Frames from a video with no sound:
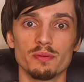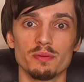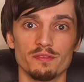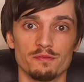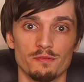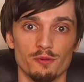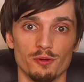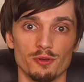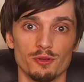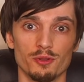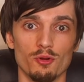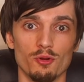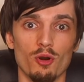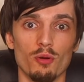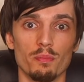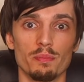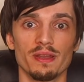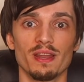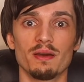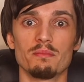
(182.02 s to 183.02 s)
before you
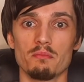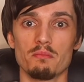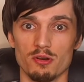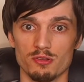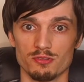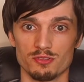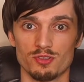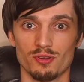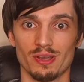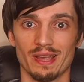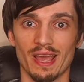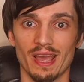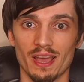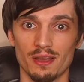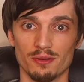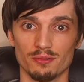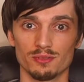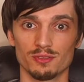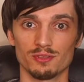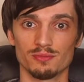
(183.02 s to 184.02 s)
open a Monzo
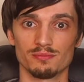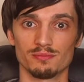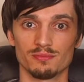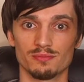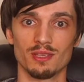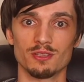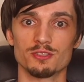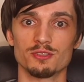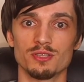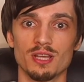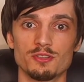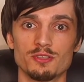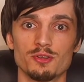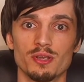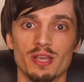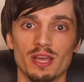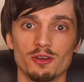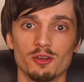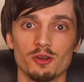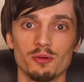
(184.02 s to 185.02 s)
account, so that you
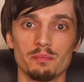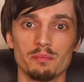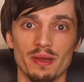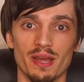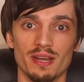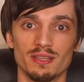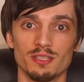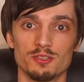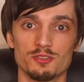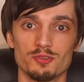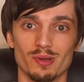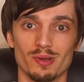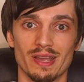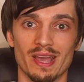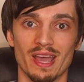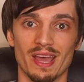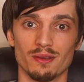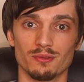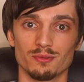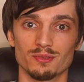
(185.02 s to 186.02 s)
can compare the 2
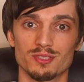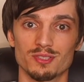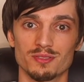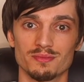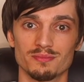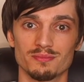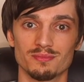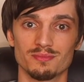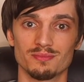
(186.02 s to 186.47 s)
accounts.